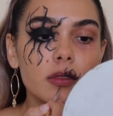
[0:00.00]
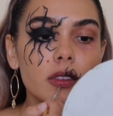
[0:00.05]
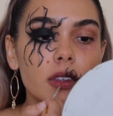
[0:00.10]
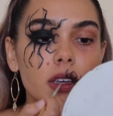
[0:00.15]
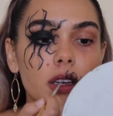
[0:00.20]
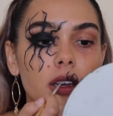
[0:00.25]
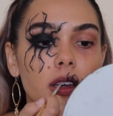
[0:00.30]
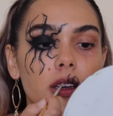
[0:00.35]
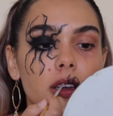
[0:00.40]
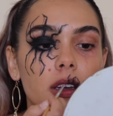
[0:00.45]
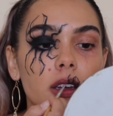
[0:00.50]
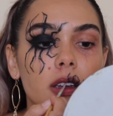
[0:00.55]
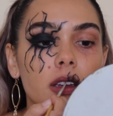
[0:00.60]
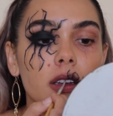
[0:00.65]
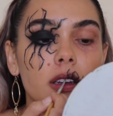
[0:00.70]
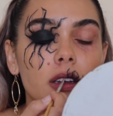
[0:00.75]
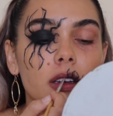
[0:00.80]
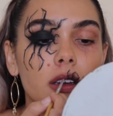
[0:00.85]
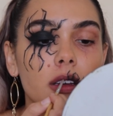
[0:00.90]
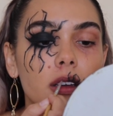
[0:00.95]

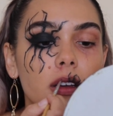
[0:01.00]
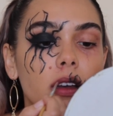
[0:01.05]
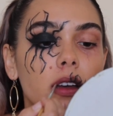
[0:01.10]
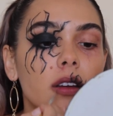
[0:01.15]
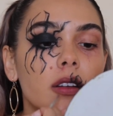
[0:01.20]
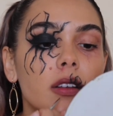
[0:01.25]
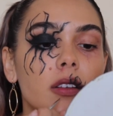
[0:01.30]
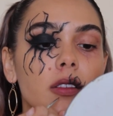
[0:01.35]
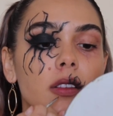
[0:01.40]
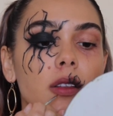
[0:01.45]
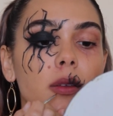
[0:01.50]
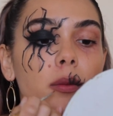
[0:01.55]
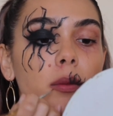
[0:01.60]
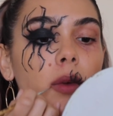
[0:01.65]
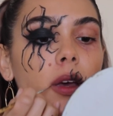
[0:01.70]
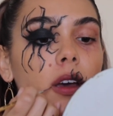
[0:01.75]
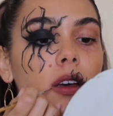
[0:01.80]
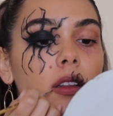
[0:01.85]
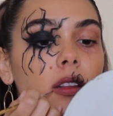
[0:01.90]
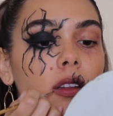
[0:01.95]
and out of the
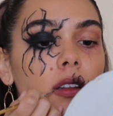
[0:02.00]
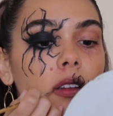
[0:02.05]
mouth a